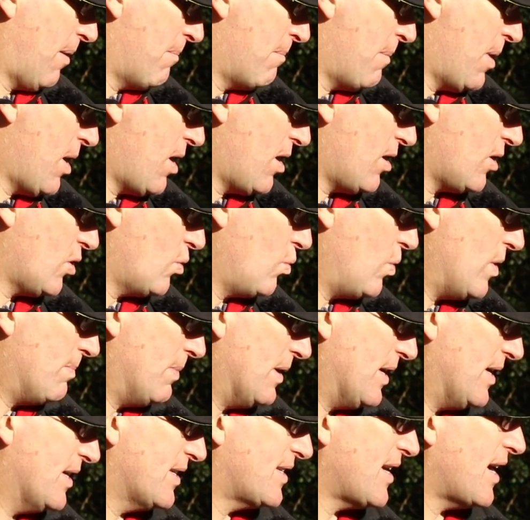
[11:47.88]
Mark
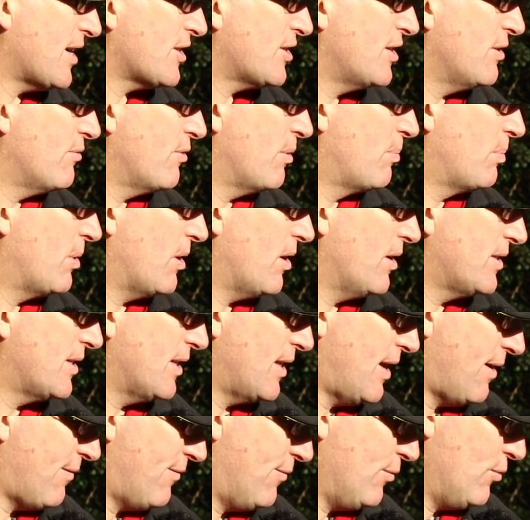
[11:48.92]
Wibley has actually replied
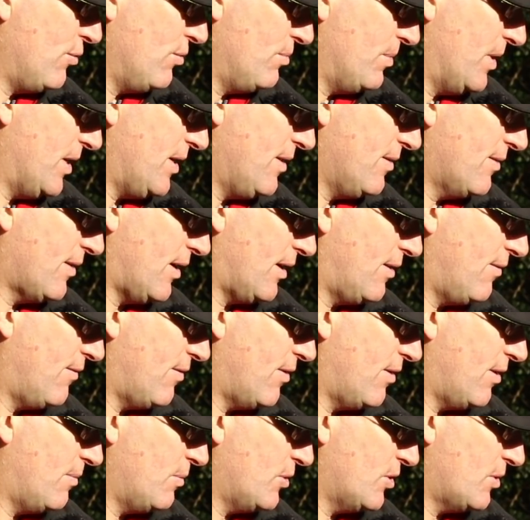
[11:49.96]
to that for me. Thank you
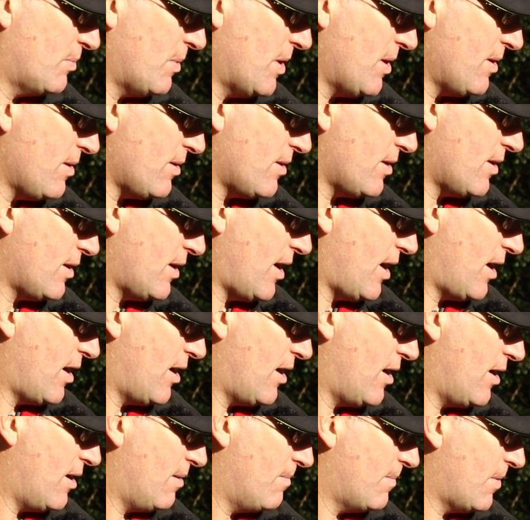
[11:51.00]
very much, Mark.
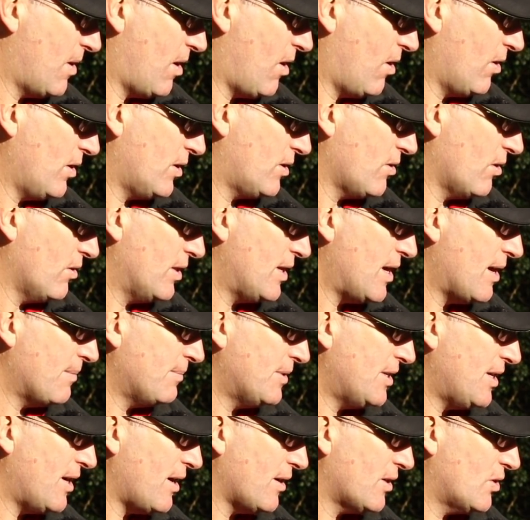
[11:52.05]
I got the
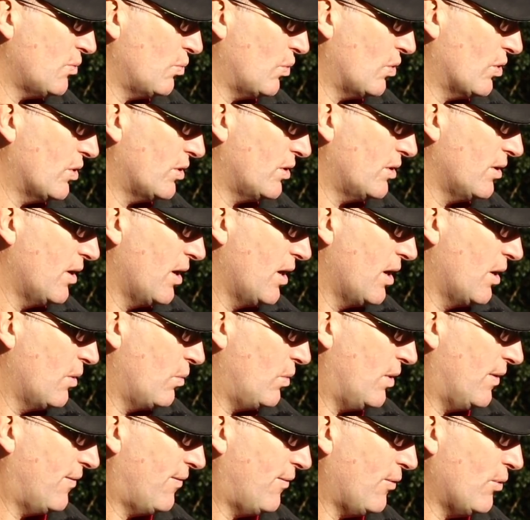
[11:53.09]
MTX1
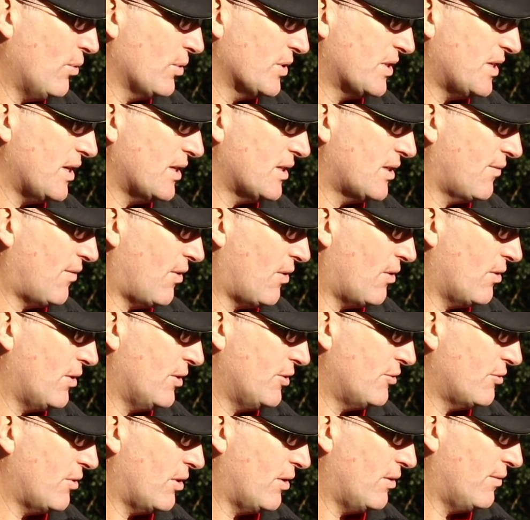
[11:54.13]
with 4 sets of
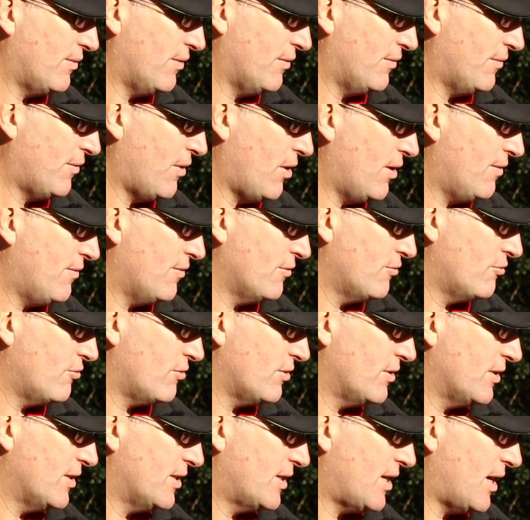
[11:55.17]
hydro for
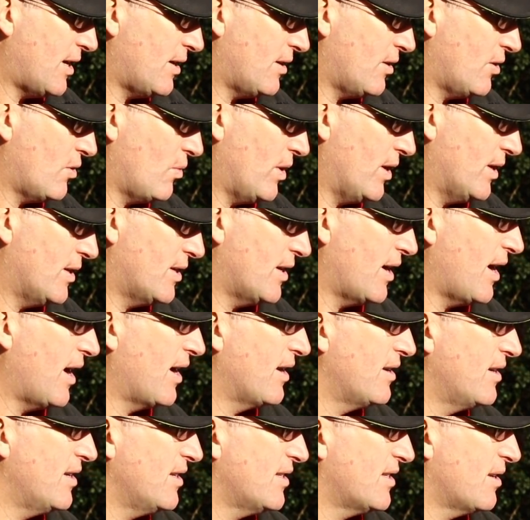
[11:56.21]
510 quid,
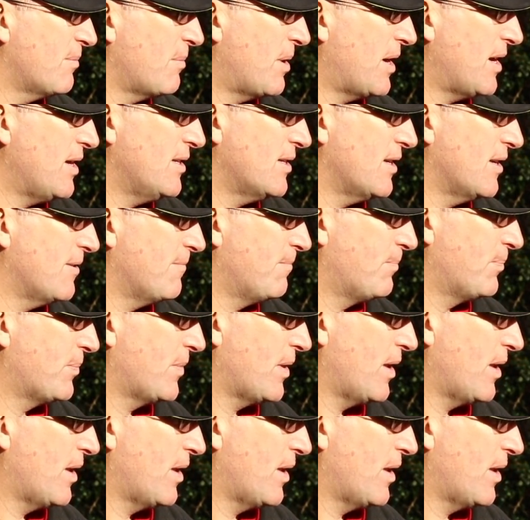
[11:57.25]
and it's amazing.